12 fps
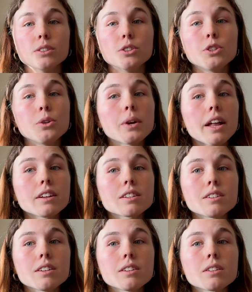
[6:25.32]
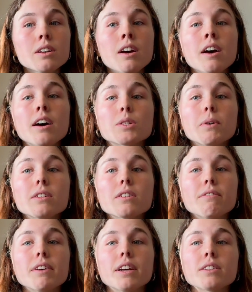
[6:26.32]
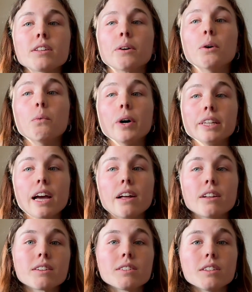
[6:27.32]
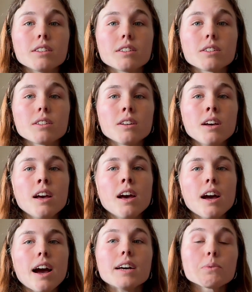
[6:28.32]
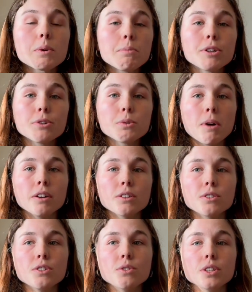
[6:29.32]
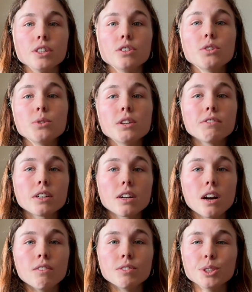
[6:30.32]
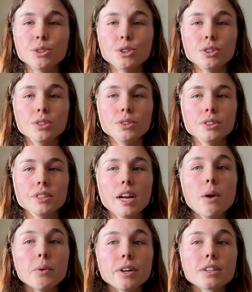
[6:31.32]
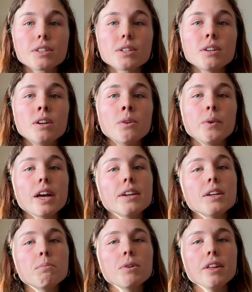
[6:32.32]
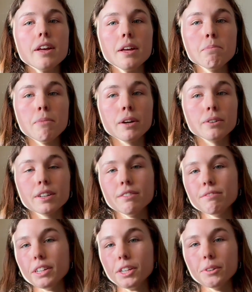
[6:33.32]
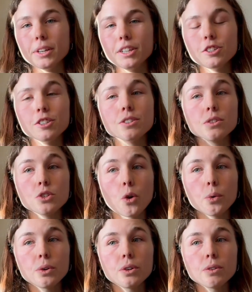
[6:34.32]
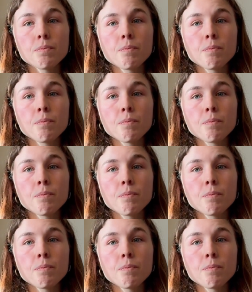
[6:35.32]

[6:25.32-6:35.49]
2 galaxies, as well as the FANG Cycle 1 galaxies. As we produce models using 2 different convolutional neural networks, we end up with 8 model configurations in total.